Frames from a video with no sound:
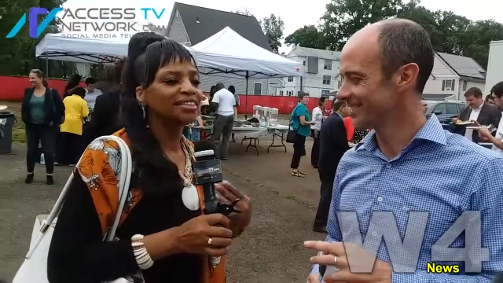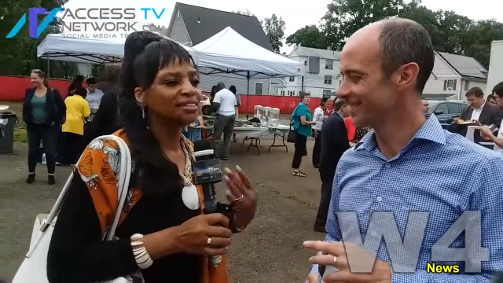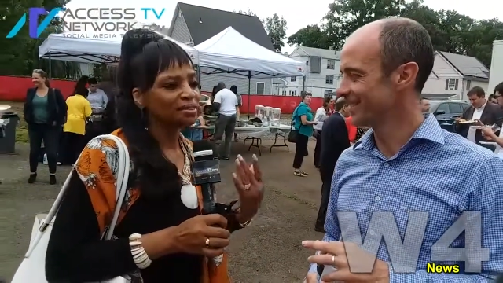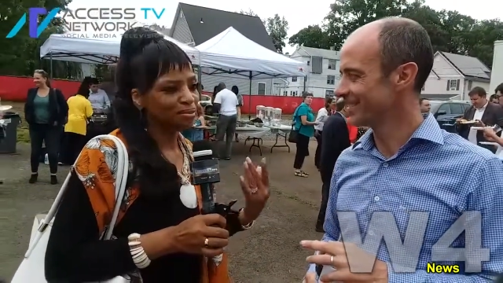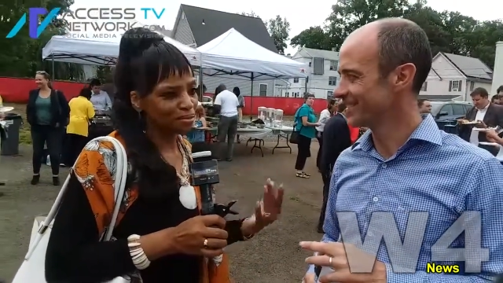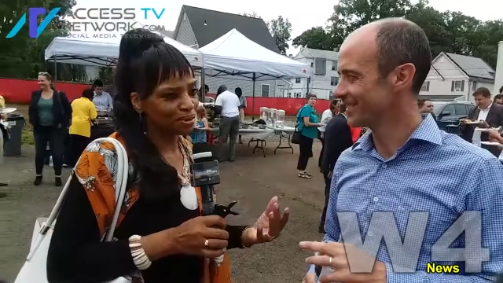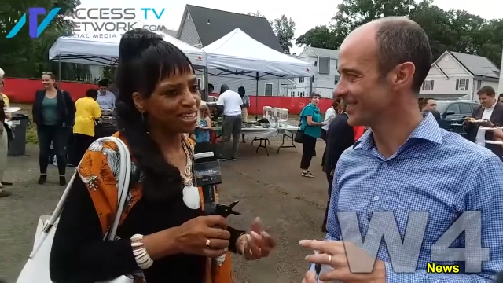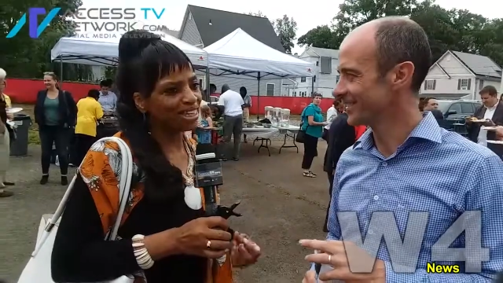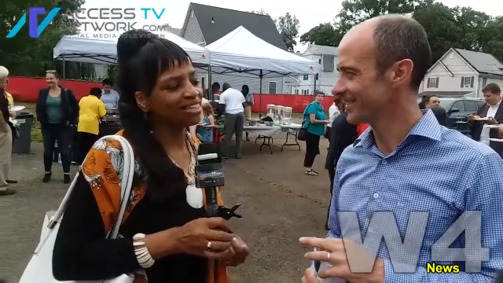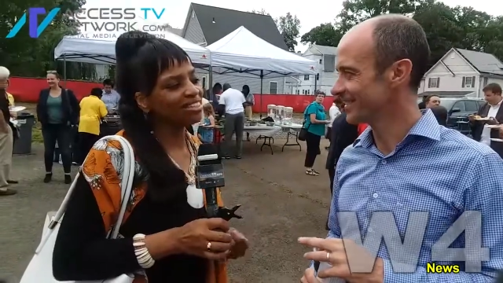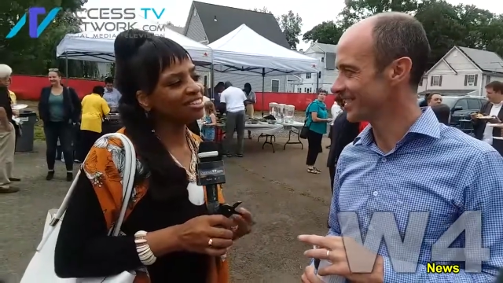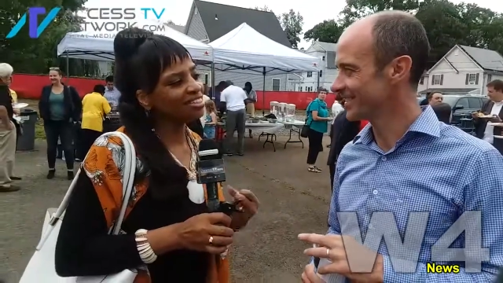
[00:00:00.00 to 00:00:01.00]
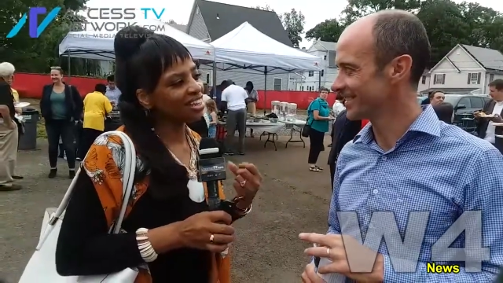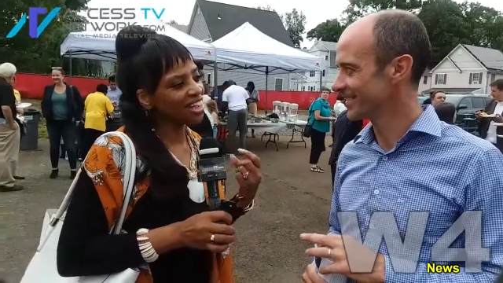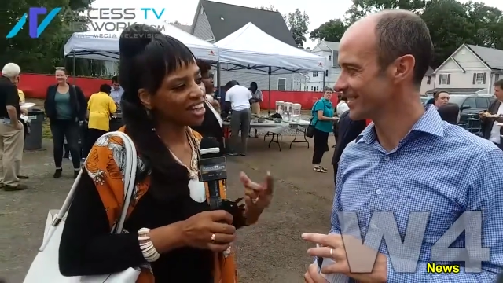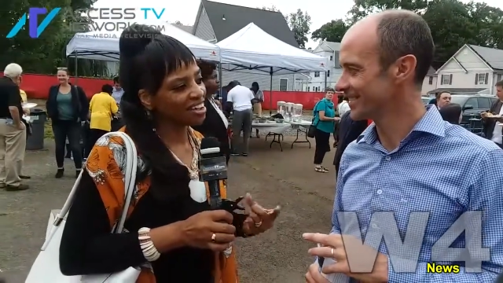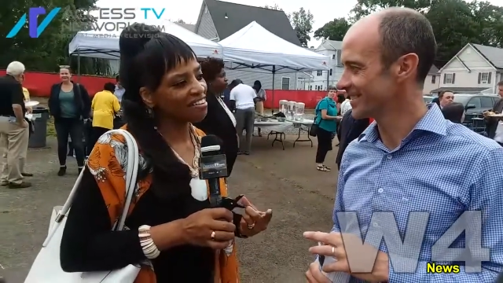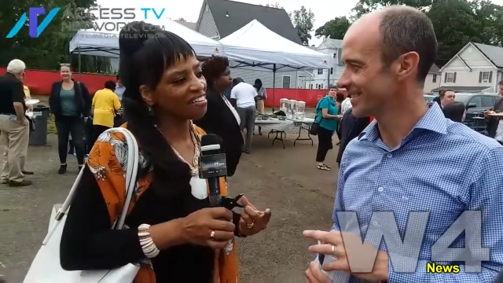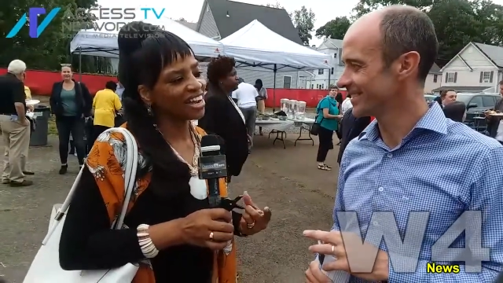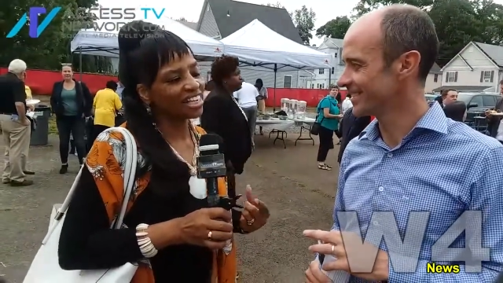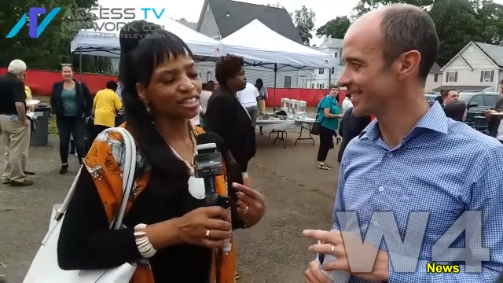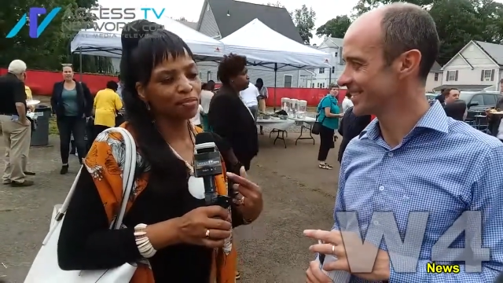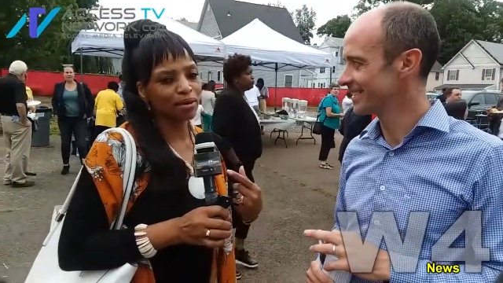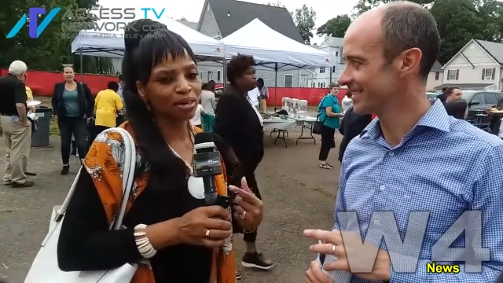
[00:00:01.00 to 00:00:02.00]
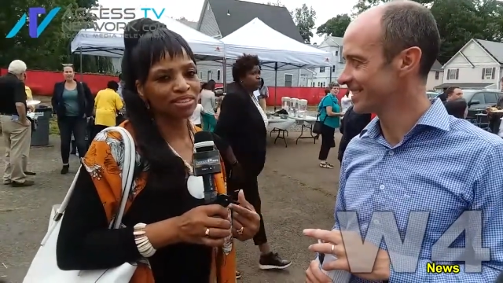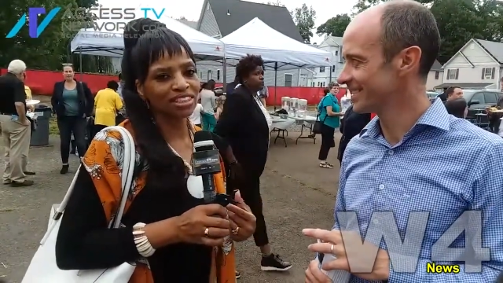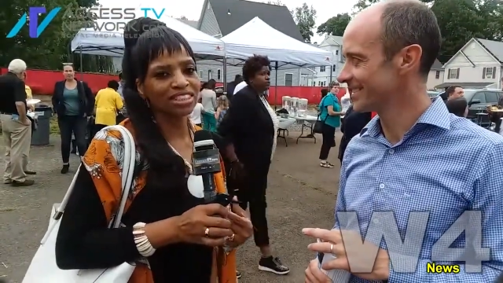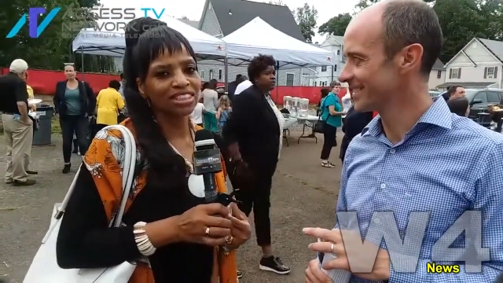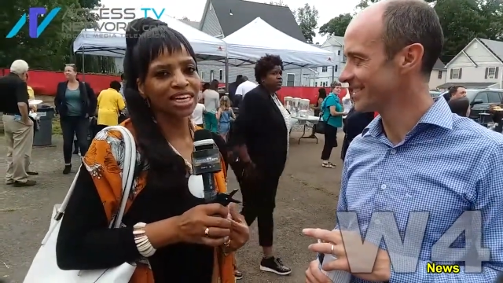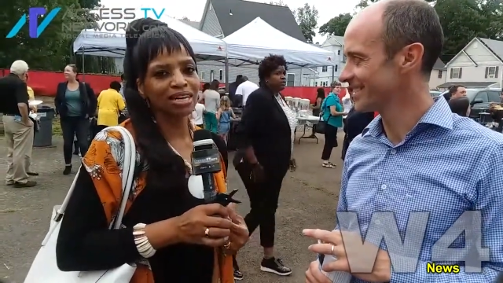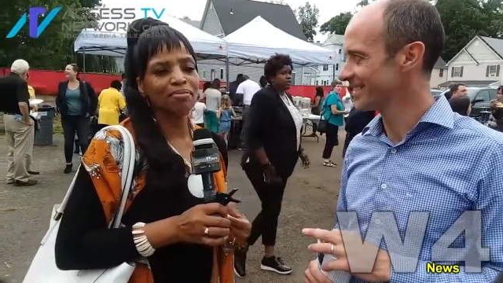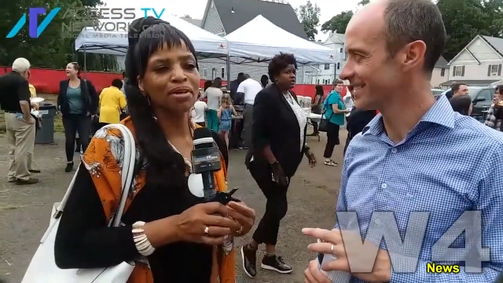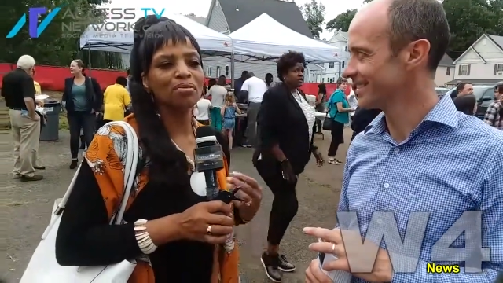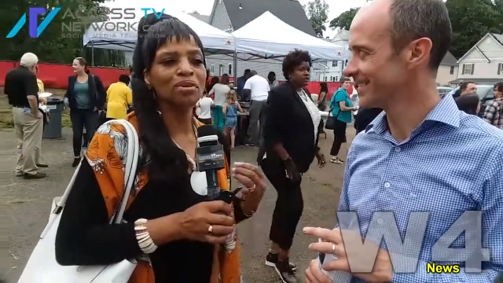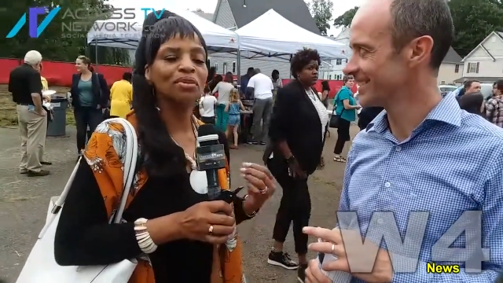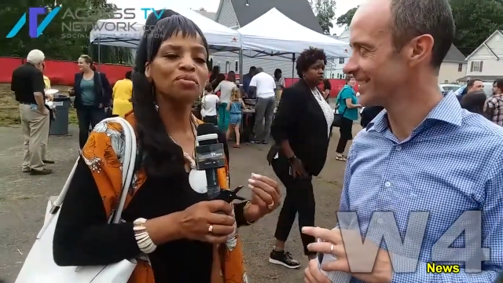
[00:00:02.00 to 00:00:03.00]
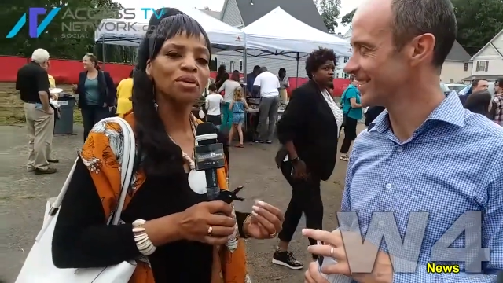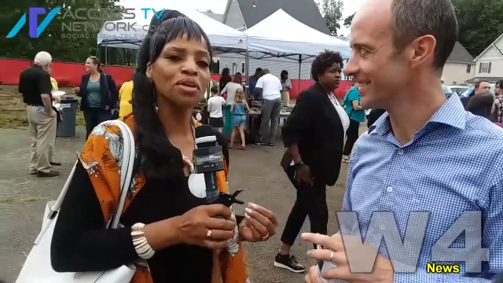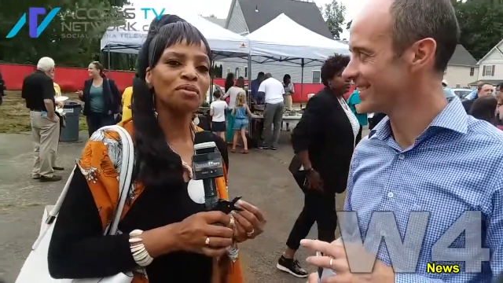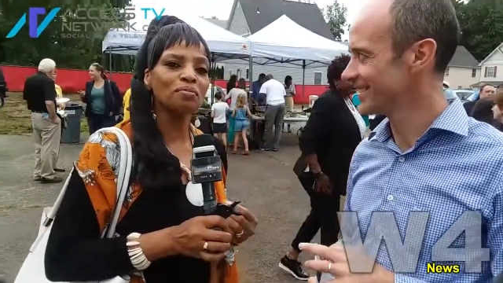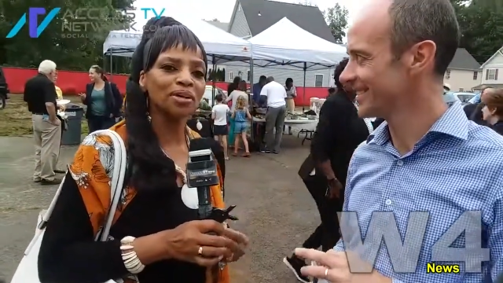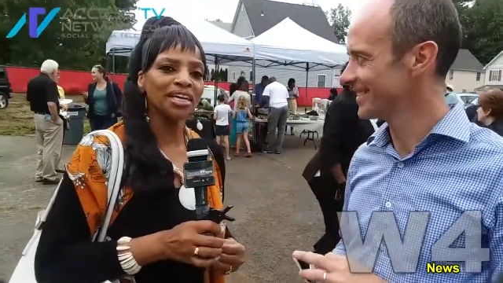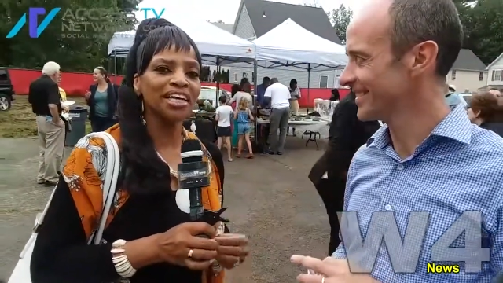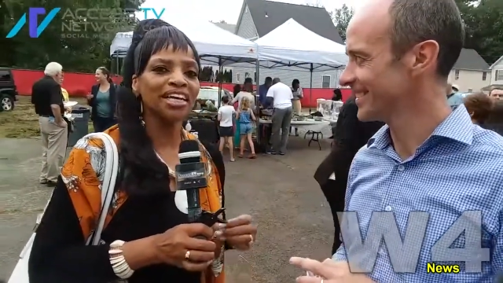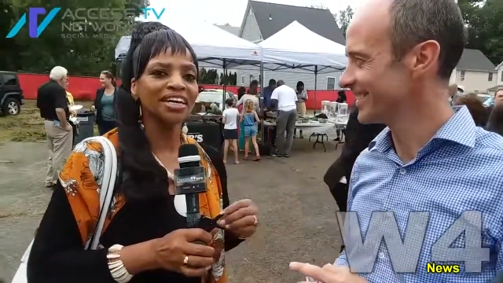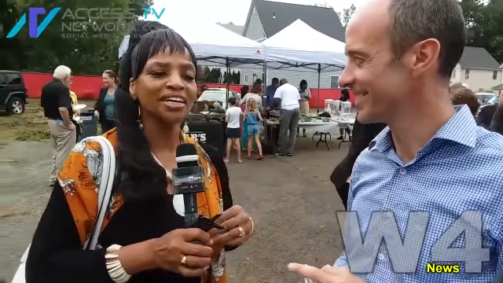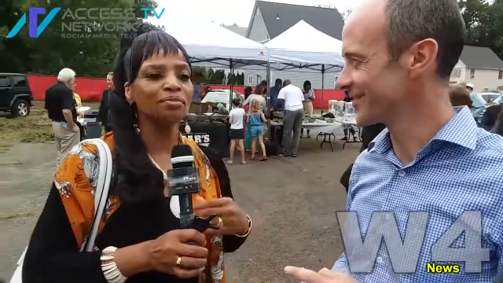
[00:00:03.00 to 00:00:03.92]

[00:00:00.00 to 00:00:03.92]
Speaker 1: We are here at the mountaintop and we will be here and we're